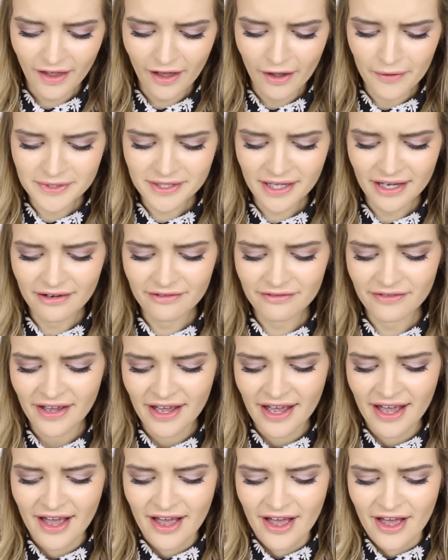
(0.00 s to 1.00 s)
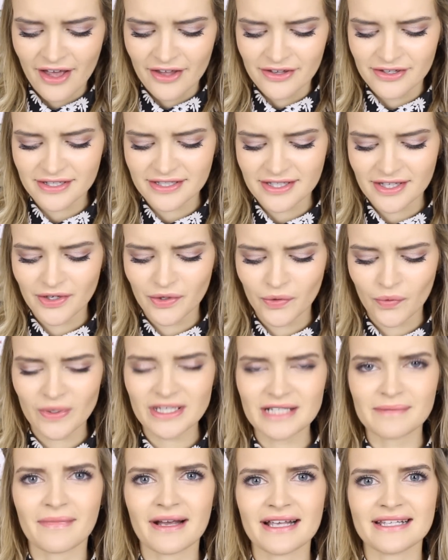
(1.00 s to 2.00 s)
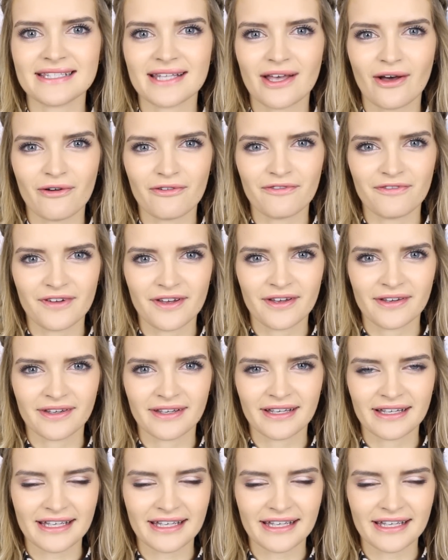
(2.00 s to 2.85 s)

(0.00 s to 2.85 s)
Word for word: I was kind of just annoyed at myself for